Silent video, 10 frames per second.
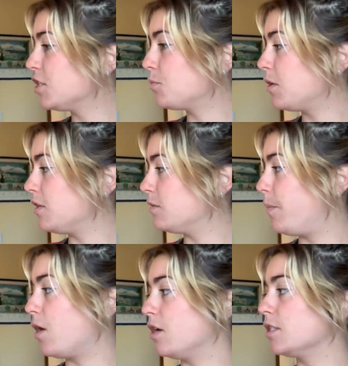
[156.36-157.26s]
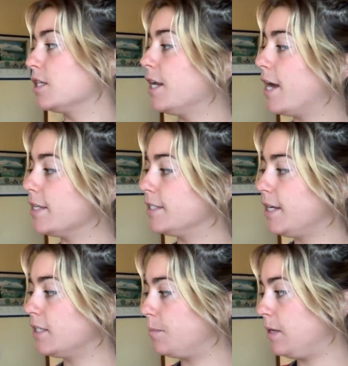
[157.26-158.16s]
just one of these bars. It has
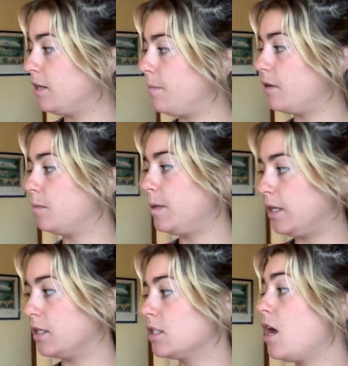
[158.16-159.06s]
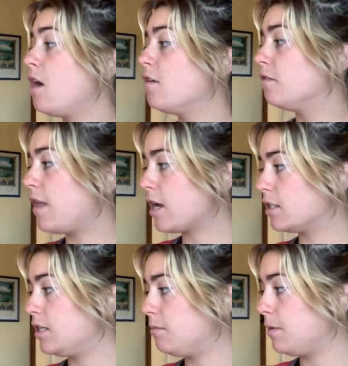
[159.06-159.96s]
dates, peanut butter, peanuts,
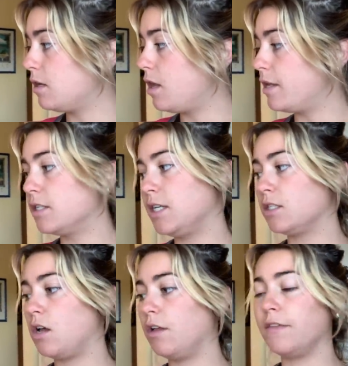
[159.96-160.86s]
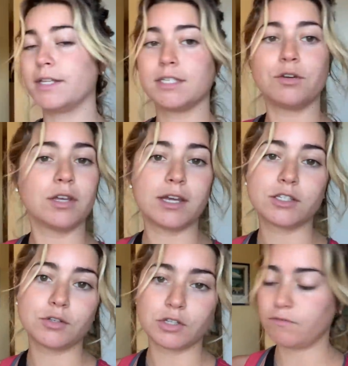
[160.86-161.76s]
flaxseed meal, and sea salt, and that's literally it.
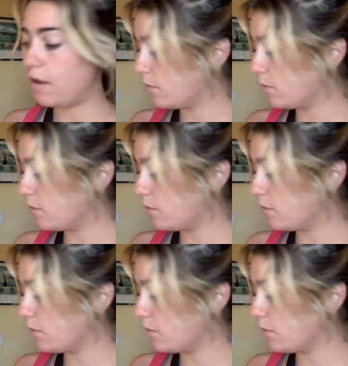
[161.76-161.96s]
So just 5